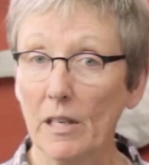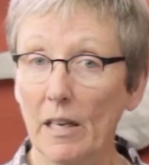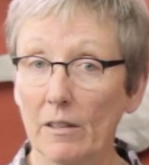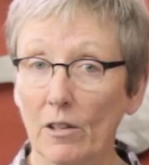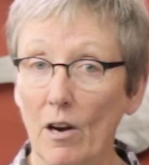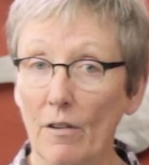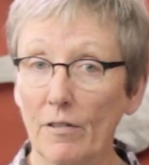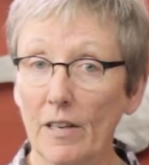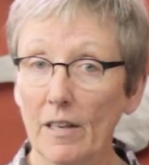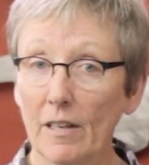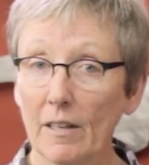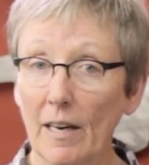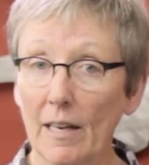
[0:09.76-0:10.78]
Seattle Coffee
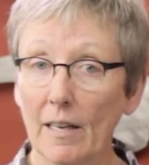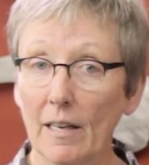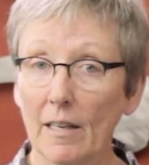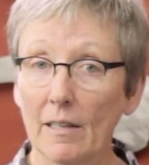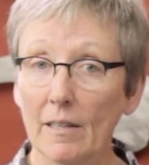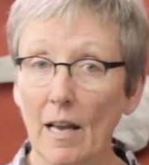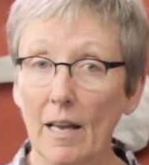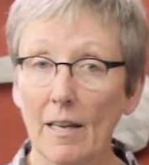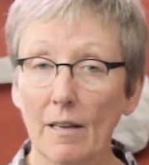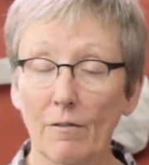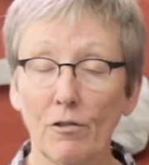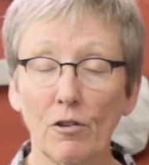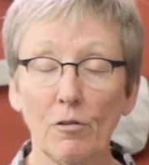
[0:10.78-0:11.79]
Gear, and
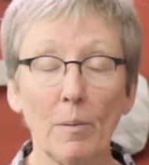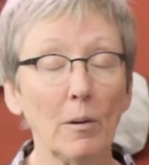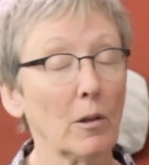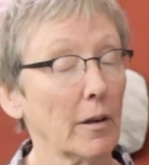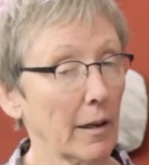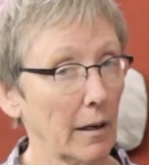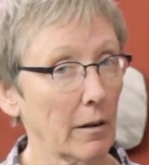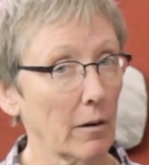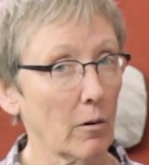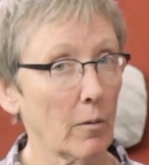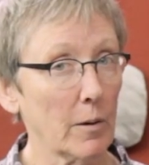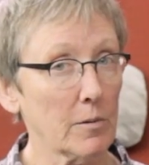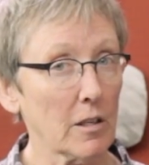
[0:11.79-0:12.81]
if you've been looking at our
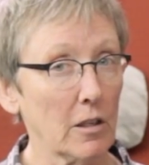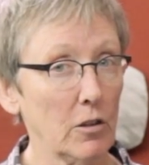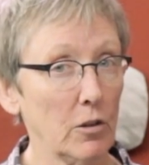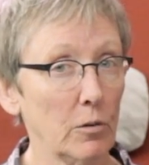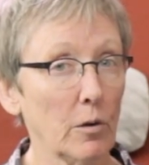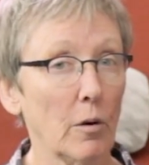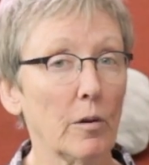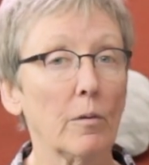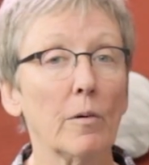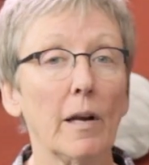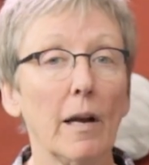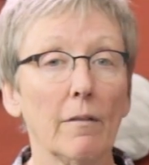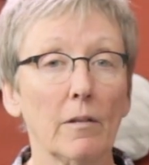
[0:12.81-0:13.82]
website, you know that
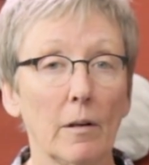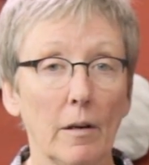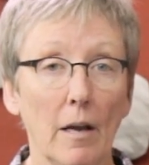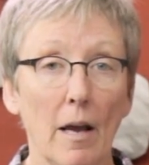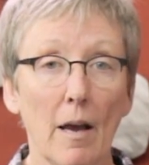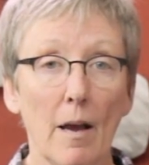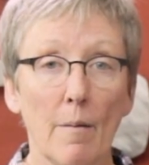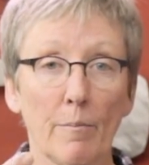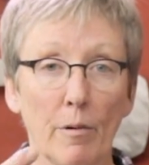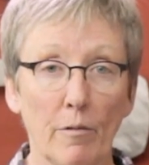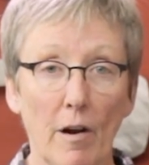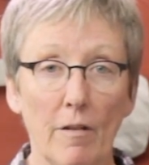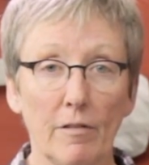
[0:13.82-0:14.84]
we have the
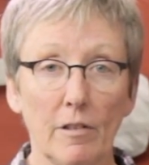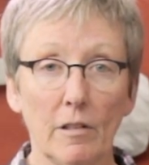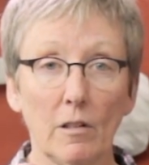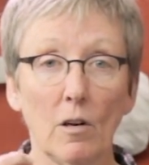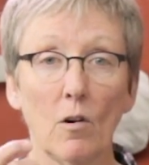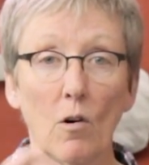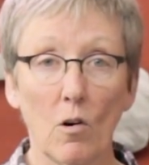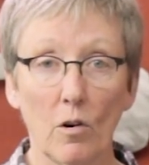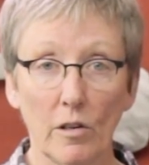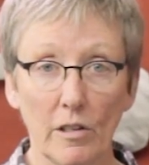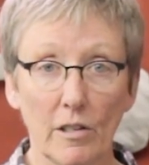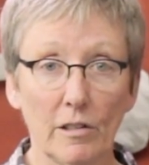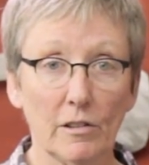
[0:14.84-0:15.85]
Breville
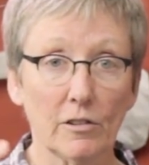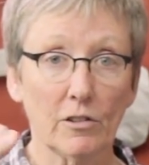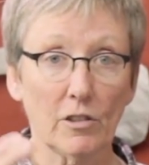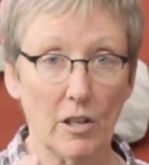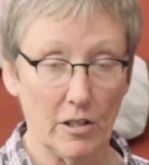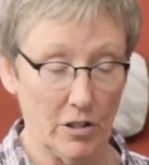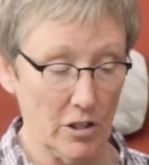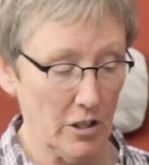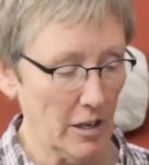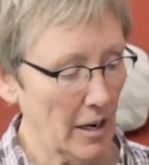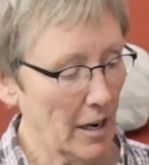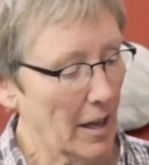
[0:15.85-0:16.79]
Oracle Touch.